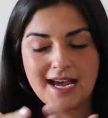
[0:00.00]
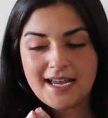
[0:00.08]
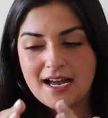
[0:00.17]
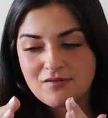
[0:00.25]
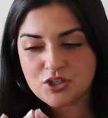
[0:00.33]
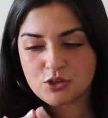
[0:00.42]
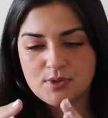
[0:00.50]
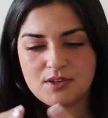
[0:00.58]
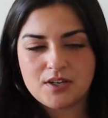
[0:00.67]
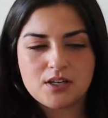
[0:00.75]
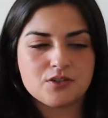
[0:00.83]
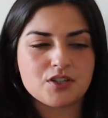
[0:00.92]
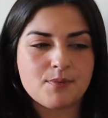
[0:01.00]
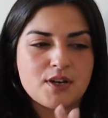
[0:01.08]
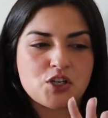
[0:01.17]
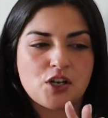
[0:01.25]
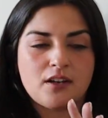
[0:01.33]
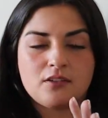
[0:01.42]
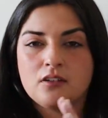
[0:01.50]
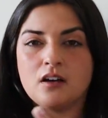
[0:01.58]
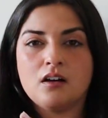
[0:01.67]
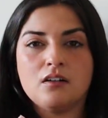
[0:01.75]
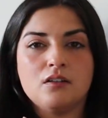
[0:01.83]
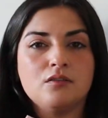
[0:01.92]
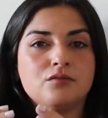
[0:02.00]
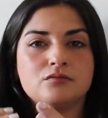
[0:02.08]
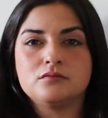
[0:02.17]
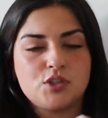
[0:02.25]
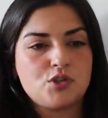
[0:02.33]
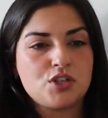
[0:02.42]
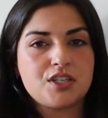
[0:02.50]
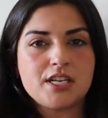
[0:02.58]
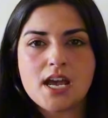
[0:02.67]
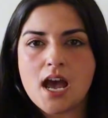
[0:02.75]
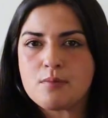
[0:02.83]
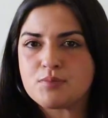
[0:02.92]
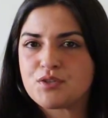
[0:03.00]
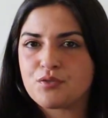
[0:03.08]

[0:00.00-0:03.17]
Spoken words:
I have so many videos on my channel of UGC apps,